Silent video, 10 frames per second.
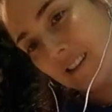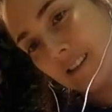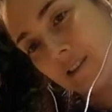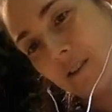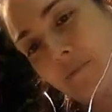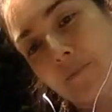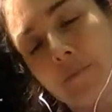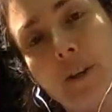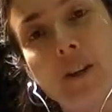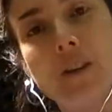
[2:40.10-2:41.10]
So,
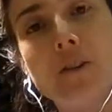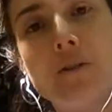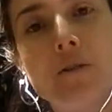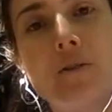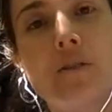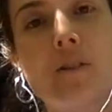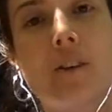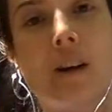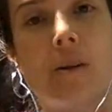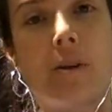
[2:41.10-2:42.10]
but good news.
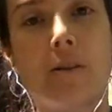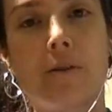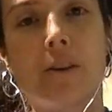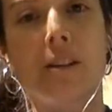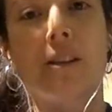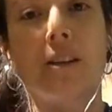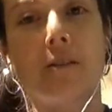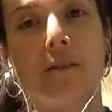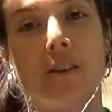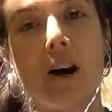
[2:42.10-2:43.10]
I want to focus on
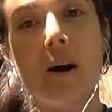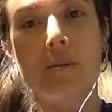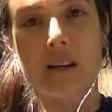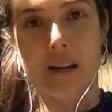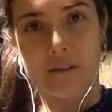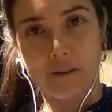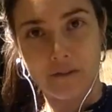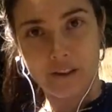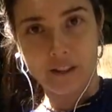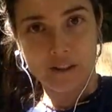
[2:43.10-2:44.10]
the top side of our
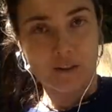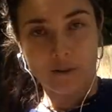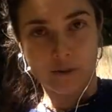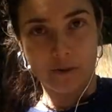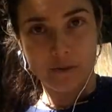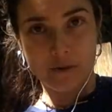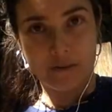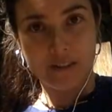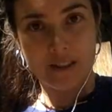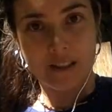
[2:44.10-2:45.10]
feet, so you won't
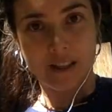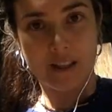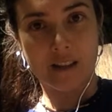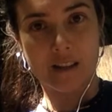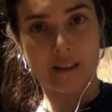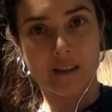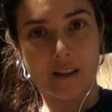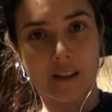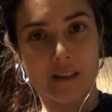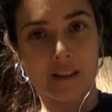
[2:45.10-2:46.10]
even see the
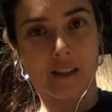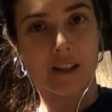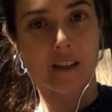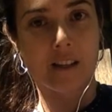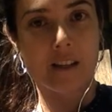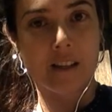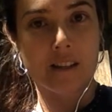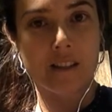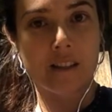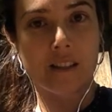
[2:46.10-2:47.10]
dirty underside.
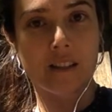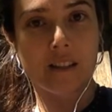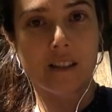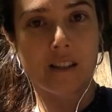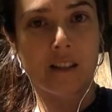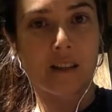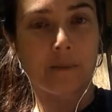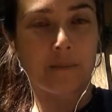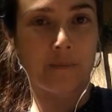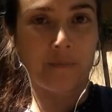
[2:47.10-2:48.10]
Still
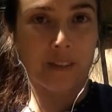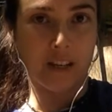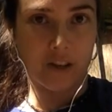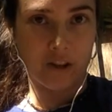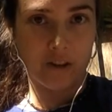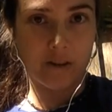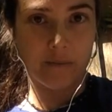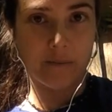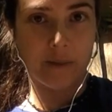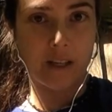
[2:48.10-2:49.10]
injured.
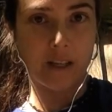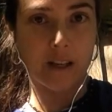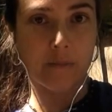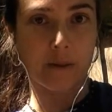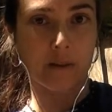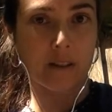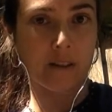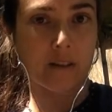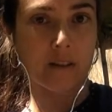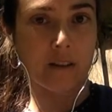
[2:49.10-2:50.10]
Healing up though. It
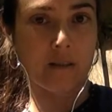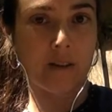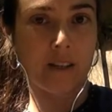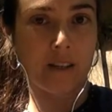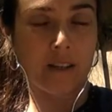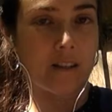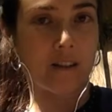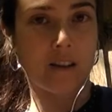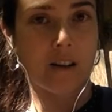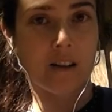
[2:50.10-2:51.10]
doesn't hurt. Well, it doesn't
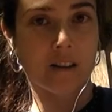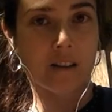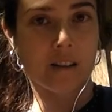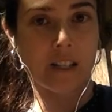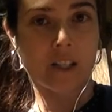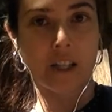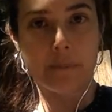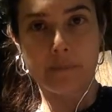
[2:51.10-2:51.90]
hurt at all. It's a little itchy.